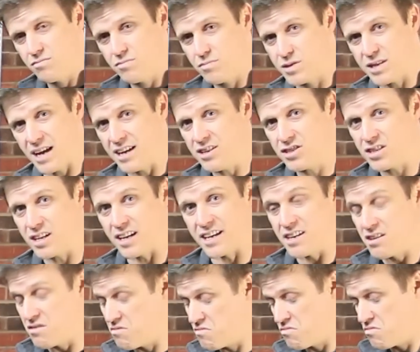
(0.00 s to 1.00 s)

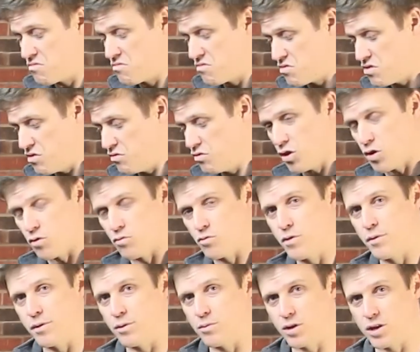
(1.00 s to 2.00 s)
Potentially, you've got to
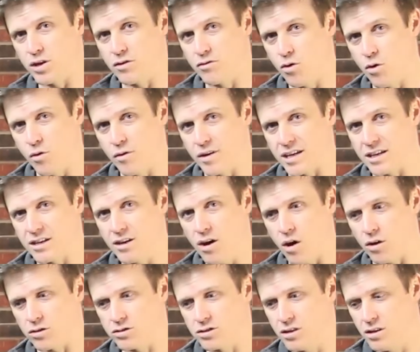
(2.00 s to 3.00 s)
ruin what you've already
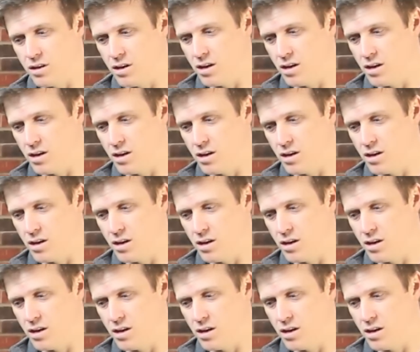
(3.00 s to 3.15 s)
got.